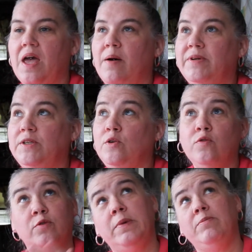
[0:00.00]
coming to you
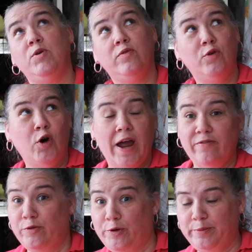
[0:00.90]
from my beautiful
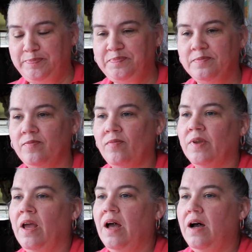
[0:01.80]
craft room.
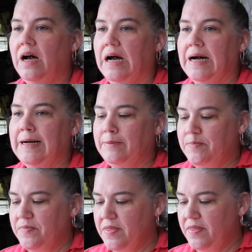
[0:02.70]

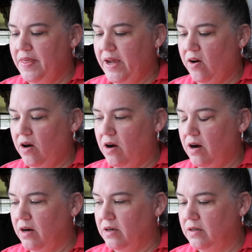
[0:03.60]
Um, there
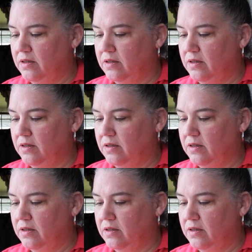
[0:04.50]
are